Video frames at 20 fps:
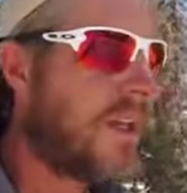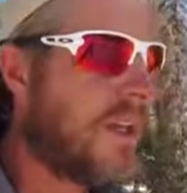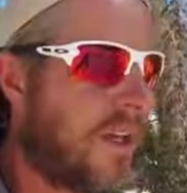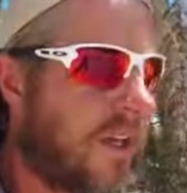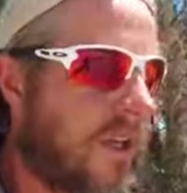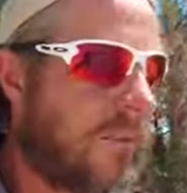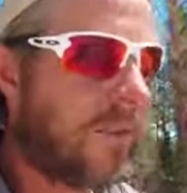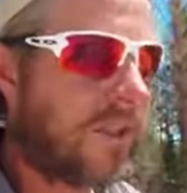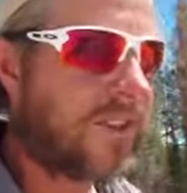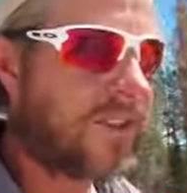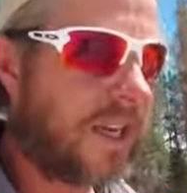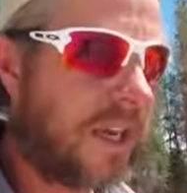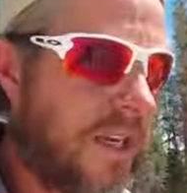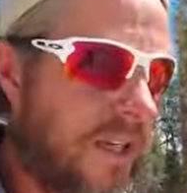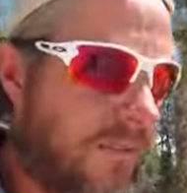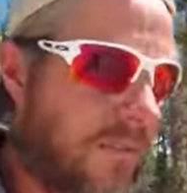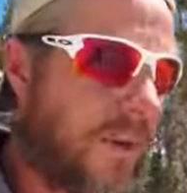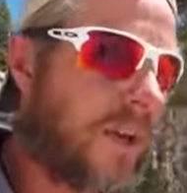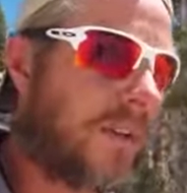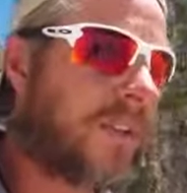I'm excited
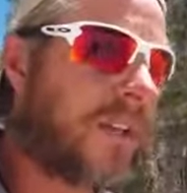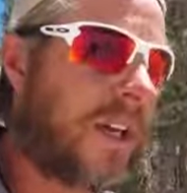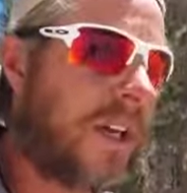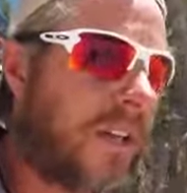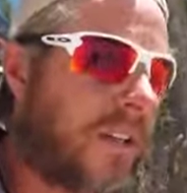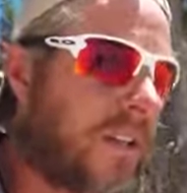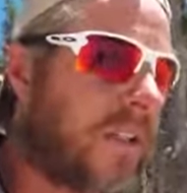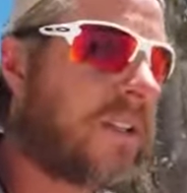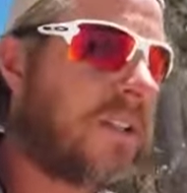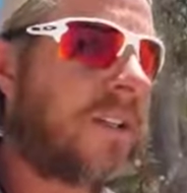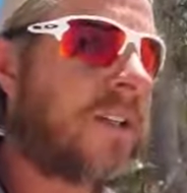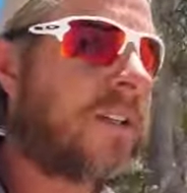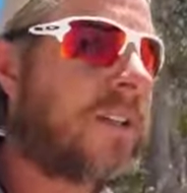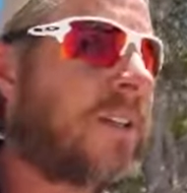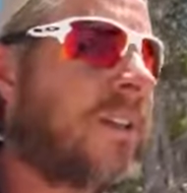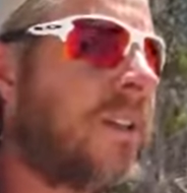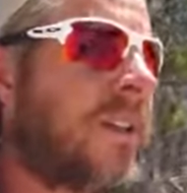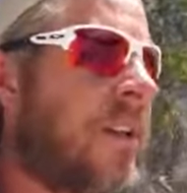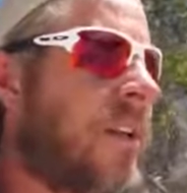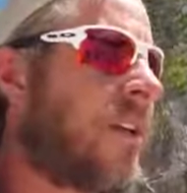about that.
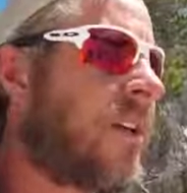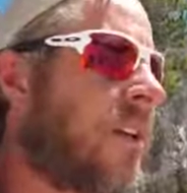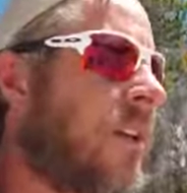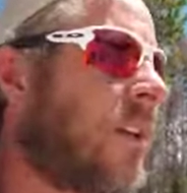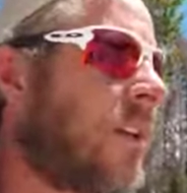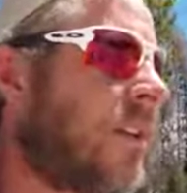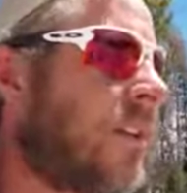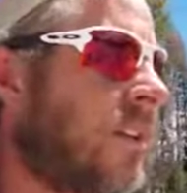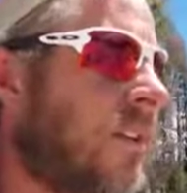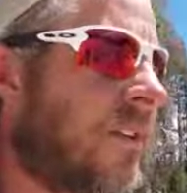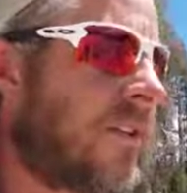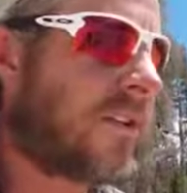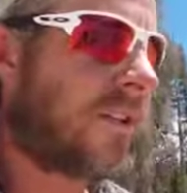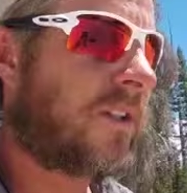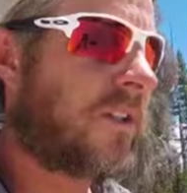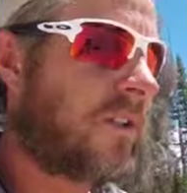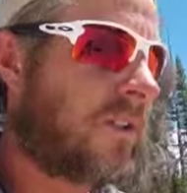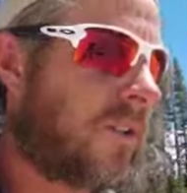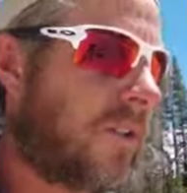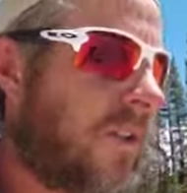
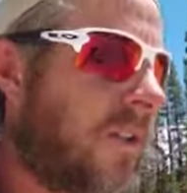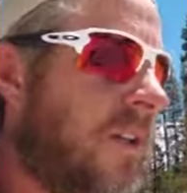So